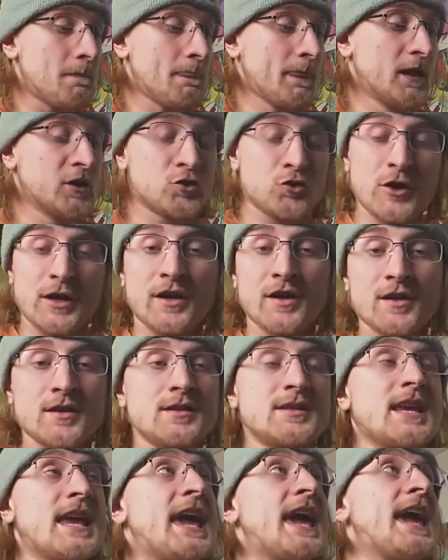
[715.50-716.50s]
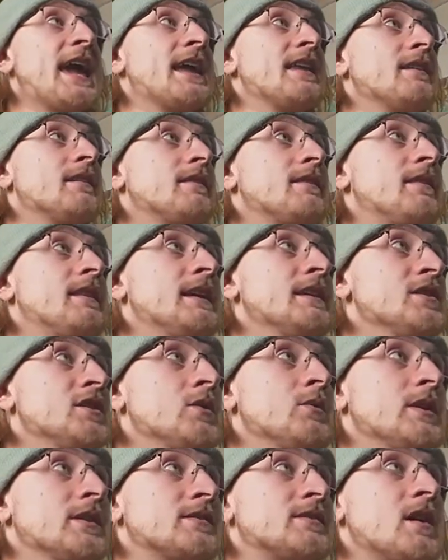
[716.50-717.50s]
triggers. And in
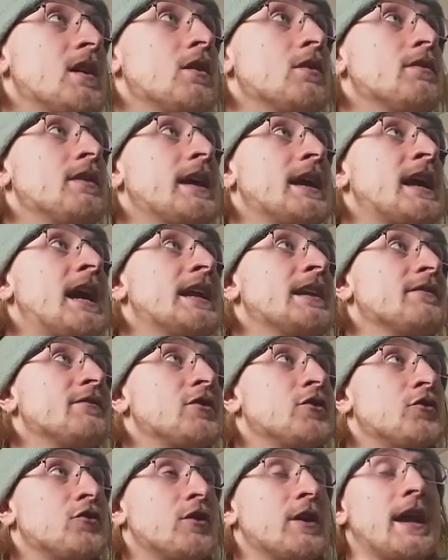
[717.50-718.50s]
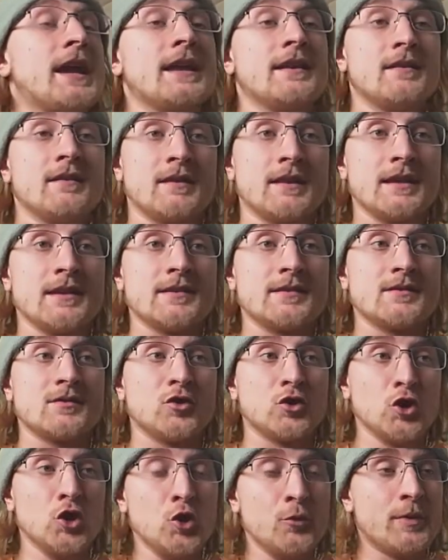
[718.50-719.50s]
doing so, they kind of create this
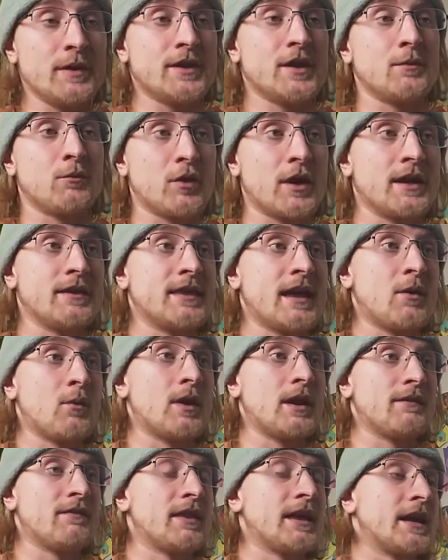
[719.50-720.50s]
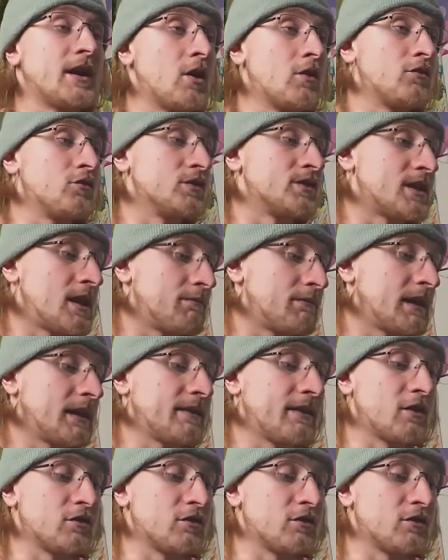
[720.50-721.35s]
loop in their brain that whenever they go through something,